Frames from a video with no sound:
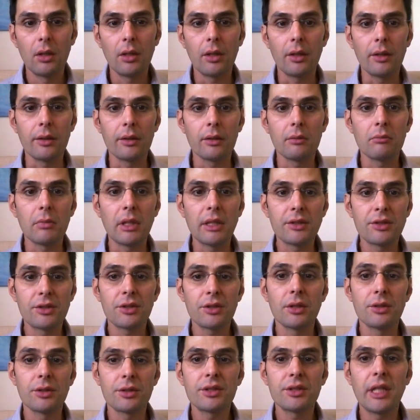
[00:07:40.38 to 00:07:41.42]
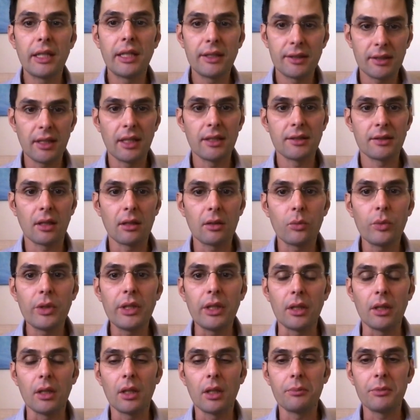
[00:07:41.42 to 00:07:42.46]
And as are
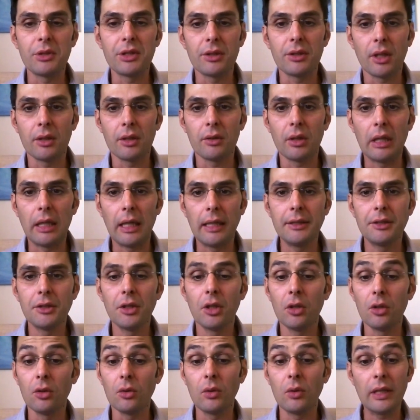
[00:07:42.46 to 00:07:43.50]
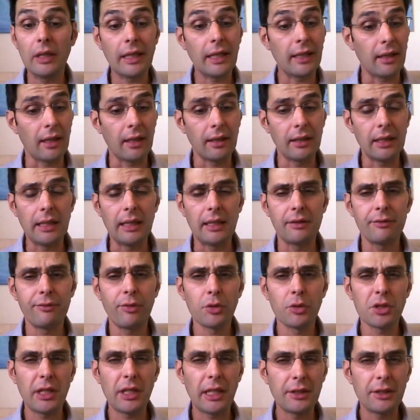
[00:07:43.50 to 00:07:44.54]
we. I mean, I know, again,
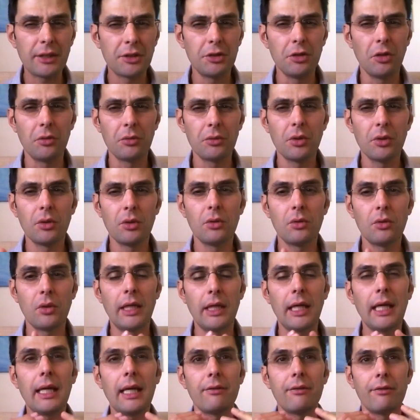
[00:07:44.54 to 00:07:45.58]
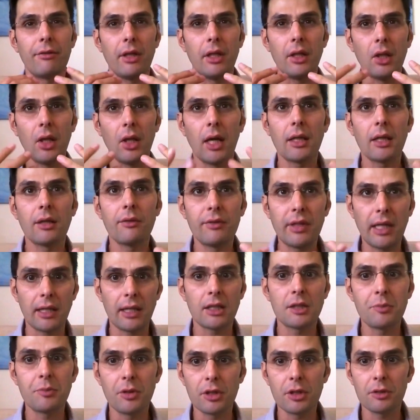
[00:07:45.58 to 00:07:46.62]
unfortunately, I don't have a lot of that
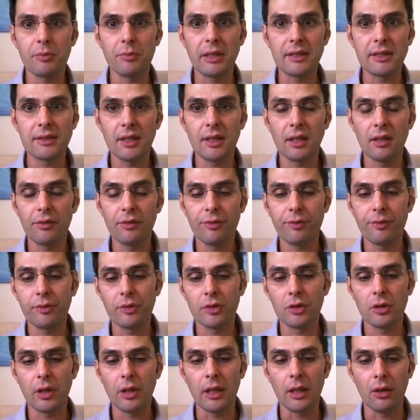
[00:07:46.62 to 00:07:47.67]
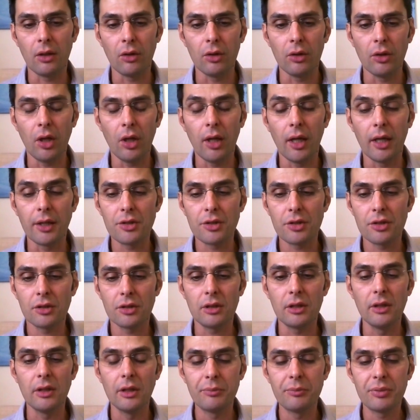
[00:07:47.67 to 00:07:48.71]
experience myself, just
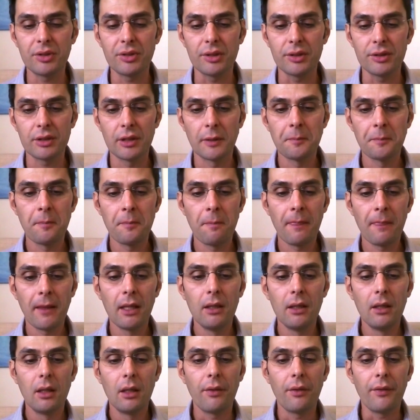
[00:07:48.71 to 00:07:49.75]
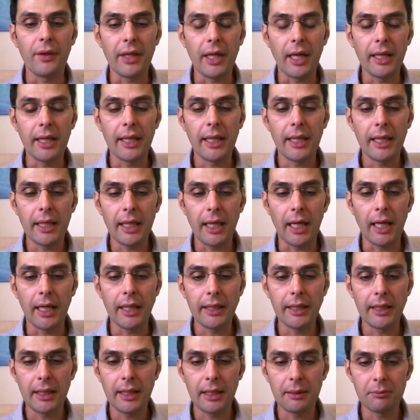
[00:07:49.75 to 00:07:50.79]
glimpses. That
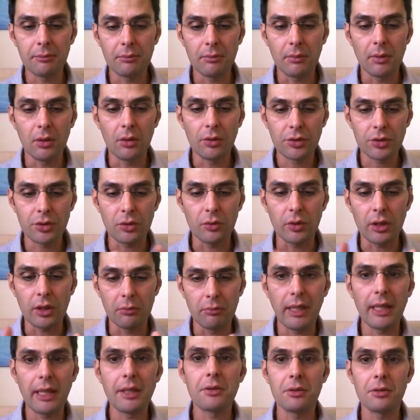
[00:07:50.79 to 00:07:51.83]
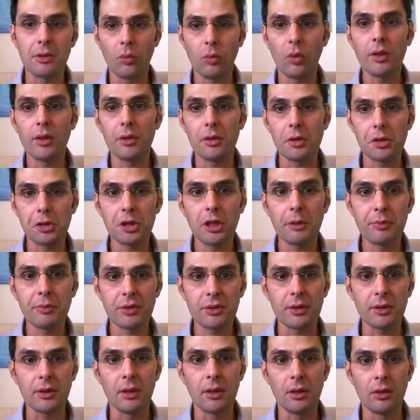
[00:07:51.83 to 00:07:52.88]
I am also a commander in one of the
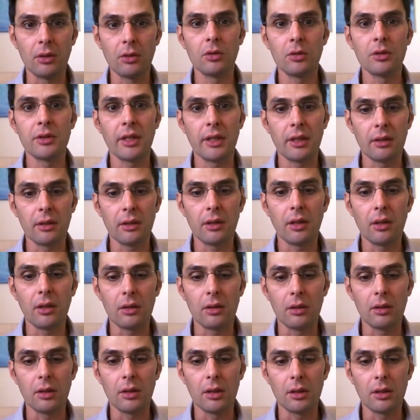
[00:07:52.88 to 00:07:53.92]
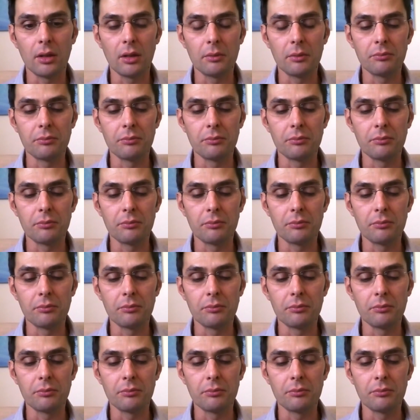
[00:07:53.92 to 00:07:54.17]
ships that are